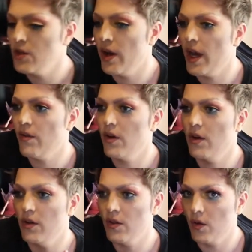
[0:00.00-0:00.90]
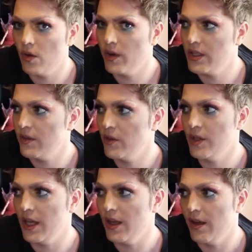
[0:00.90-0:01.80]
then you have the whole rest of your
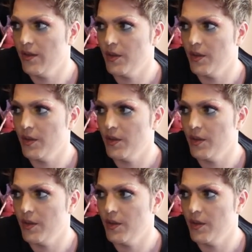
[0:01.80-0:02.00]
day left,